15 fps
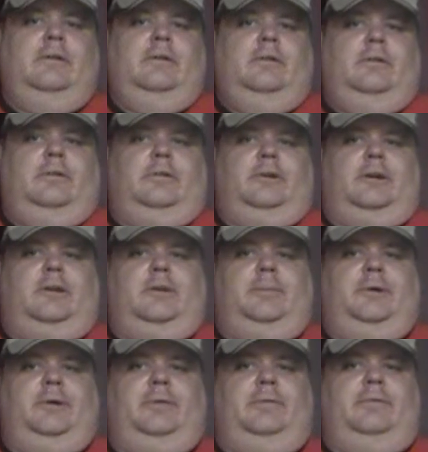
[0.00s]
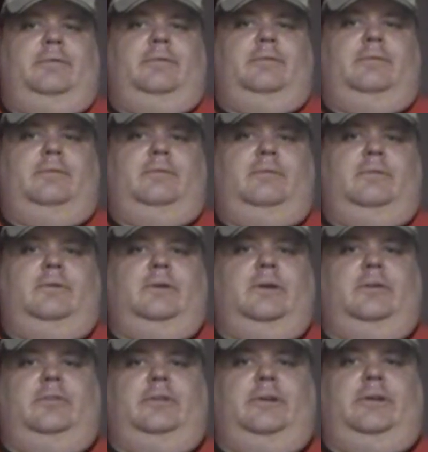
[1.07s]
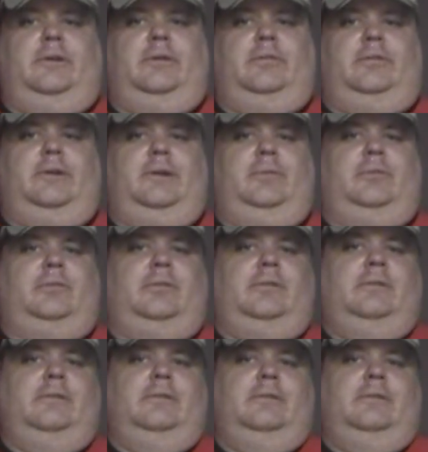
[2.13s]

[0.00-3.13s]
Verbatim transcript: to talk about, as the Calgary Flames